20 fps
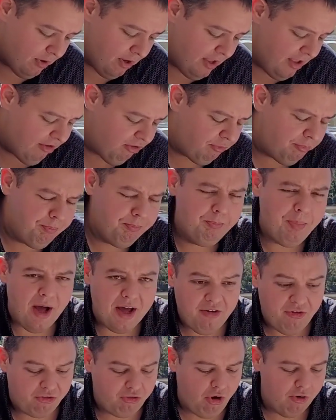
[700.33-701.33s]
is
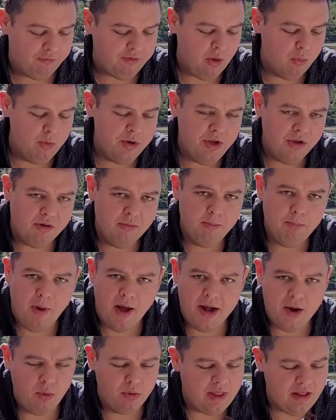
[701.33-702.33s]
butter soft, and when you
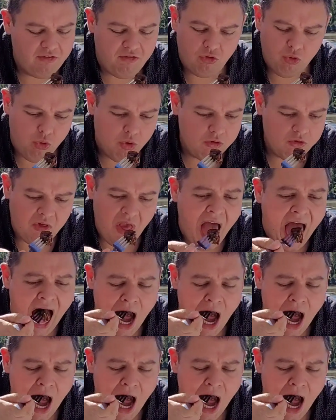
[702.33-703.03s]
combine it with that sauce,